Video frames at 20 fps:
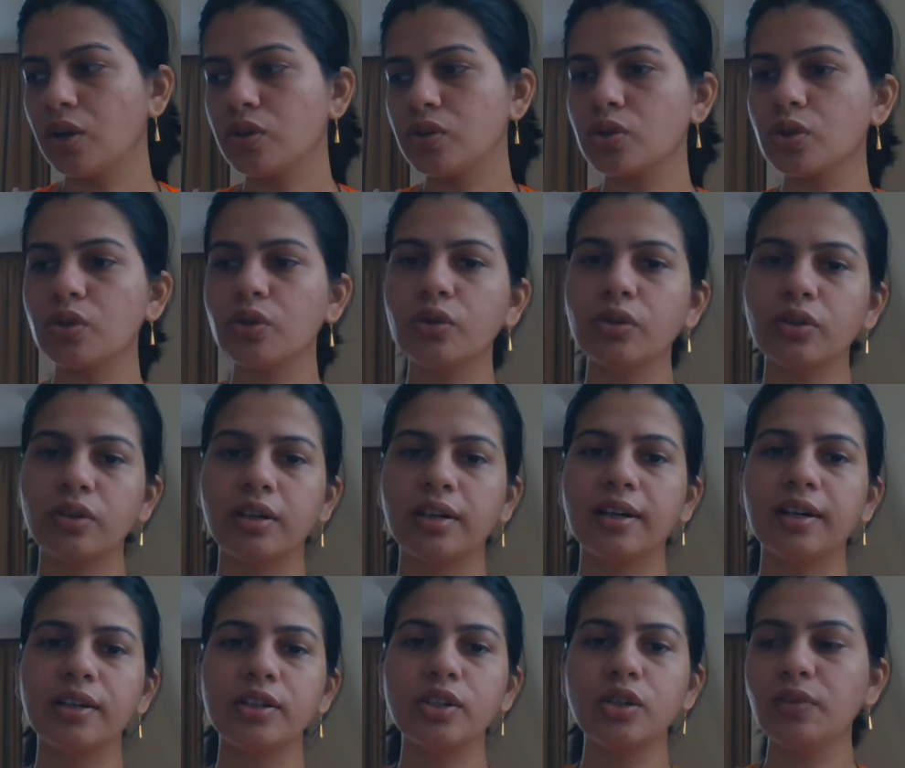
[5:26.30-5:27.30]

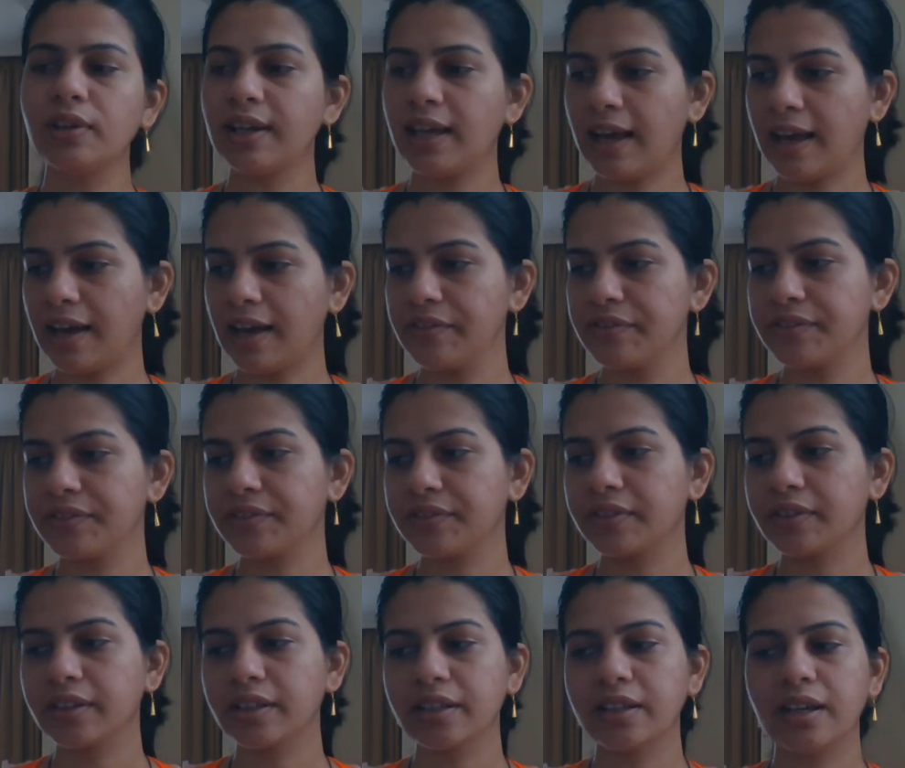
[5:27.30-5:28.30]
So you will have
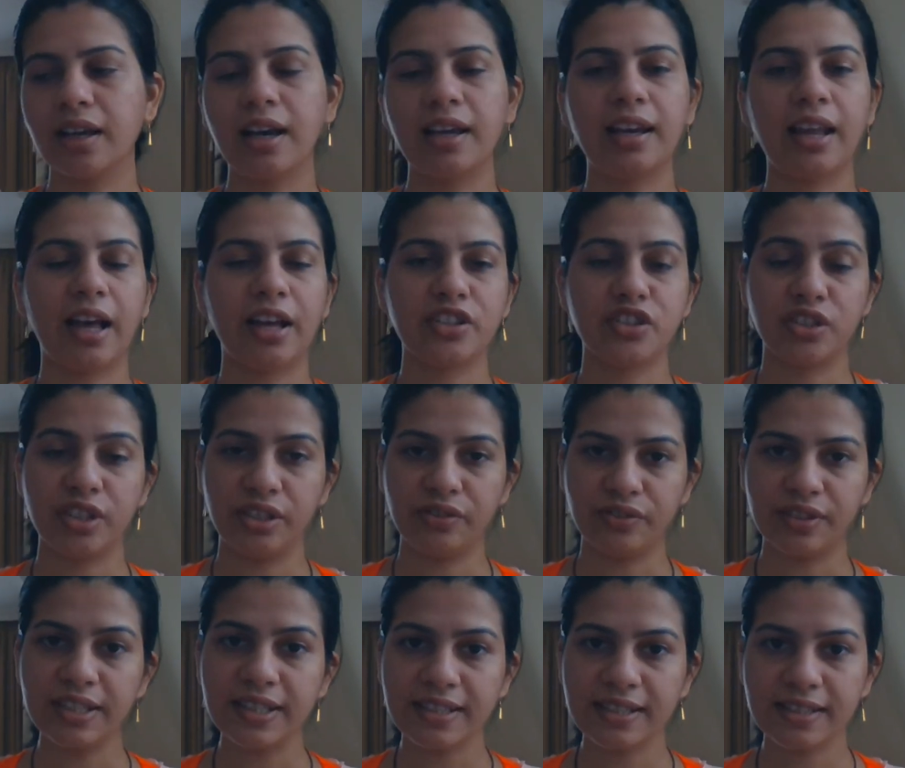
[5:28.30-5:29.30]
a large
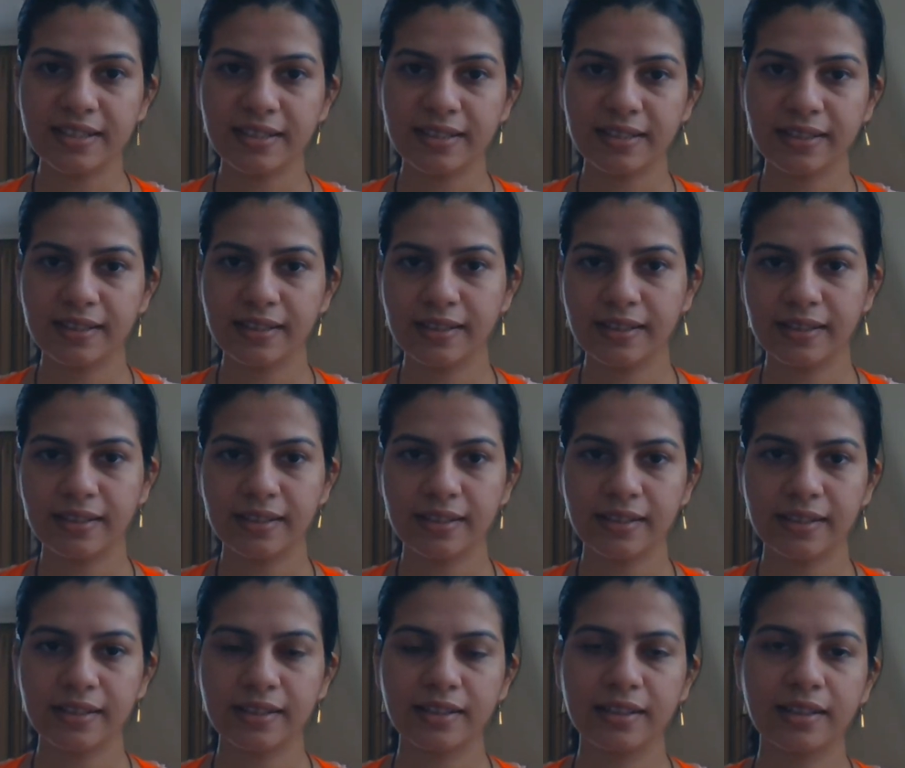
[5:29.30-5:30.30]
nevus
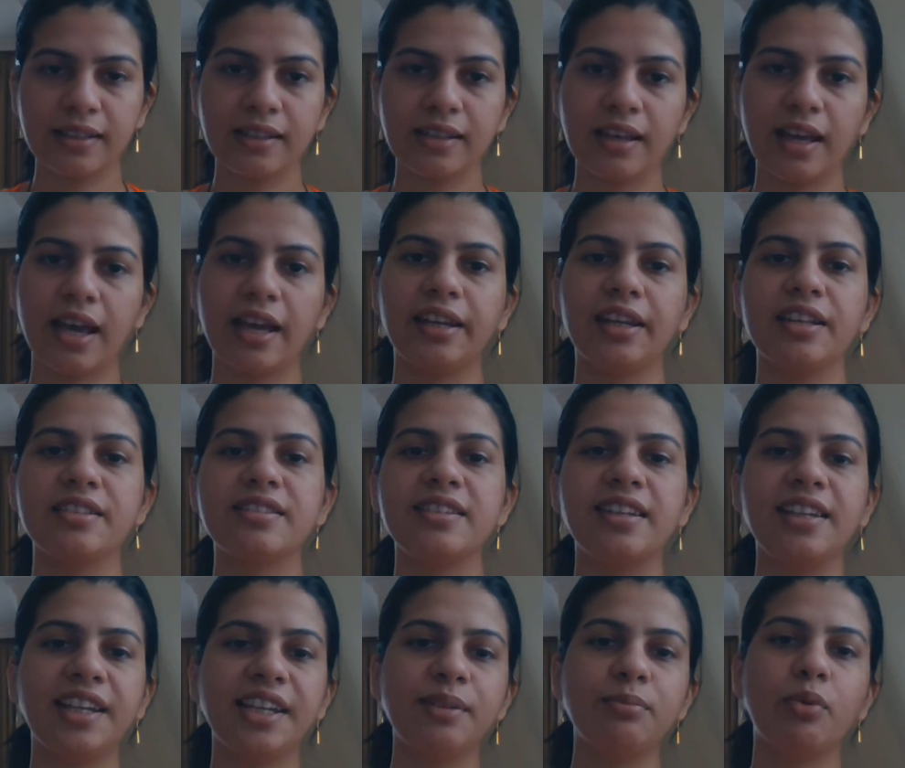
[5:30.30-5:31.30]
and a
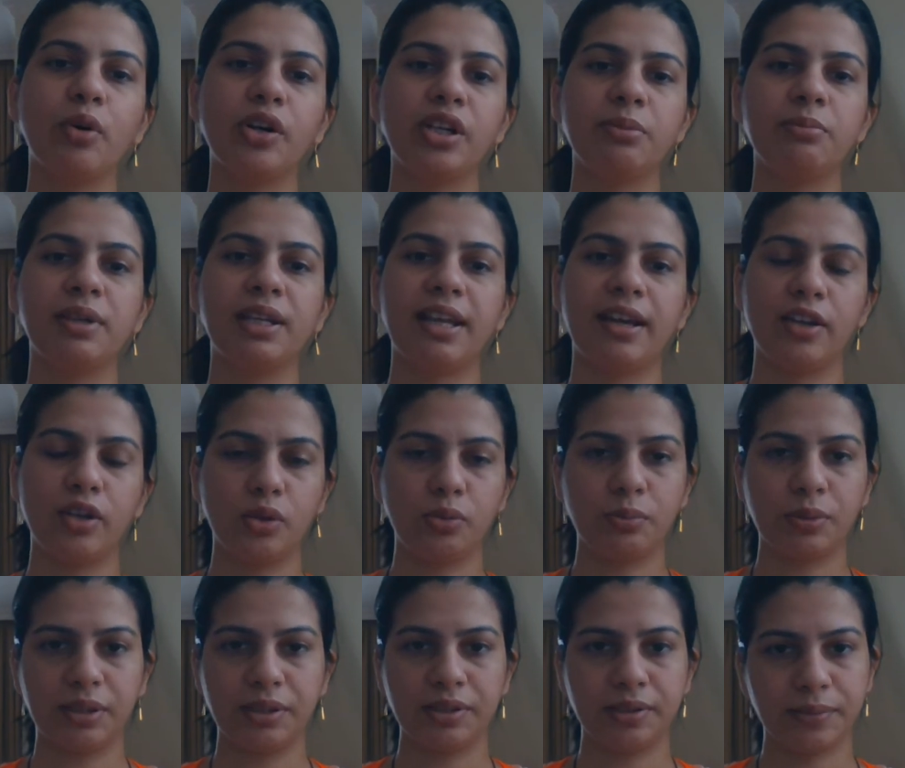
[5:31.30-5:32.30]
ciliary body
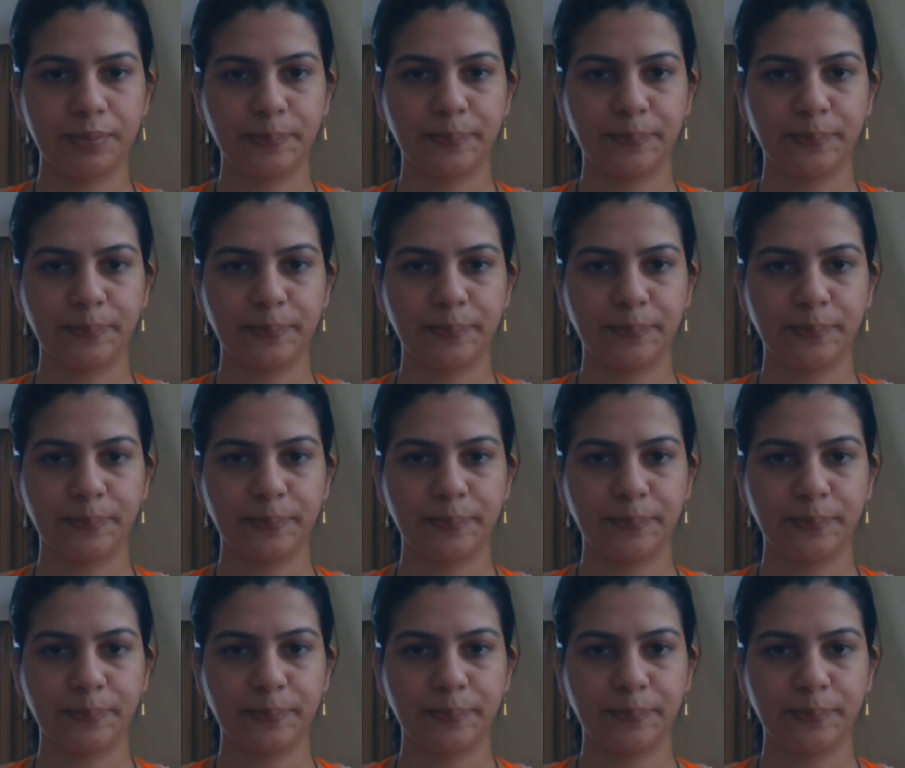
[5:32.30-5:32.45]
melanoma